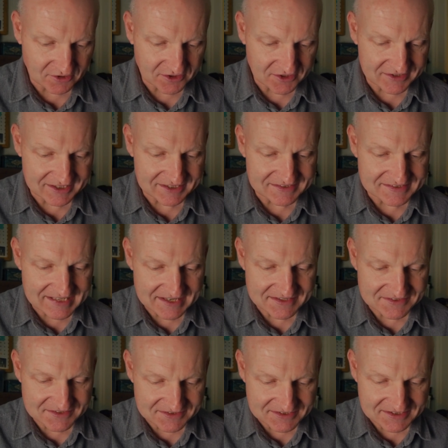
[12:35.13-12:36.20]
look at the
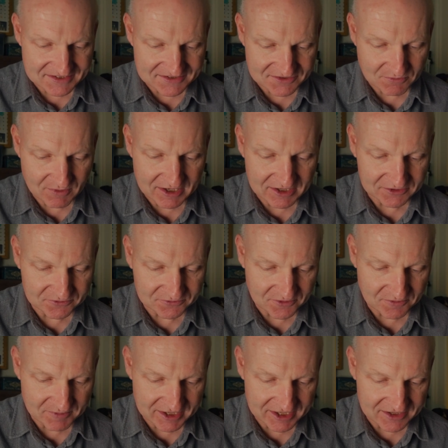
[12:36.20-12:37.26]
intensity as well
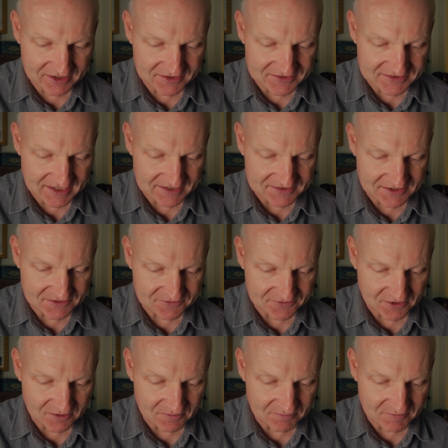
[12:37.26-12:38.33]
from here and set it
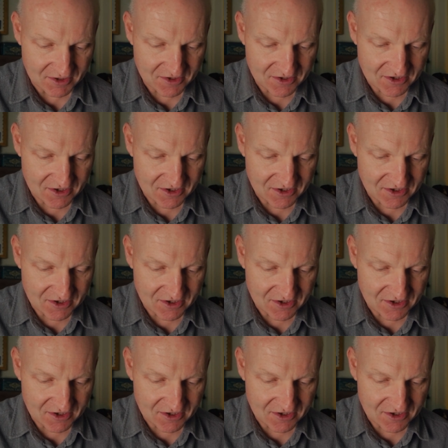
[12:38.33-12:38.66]
from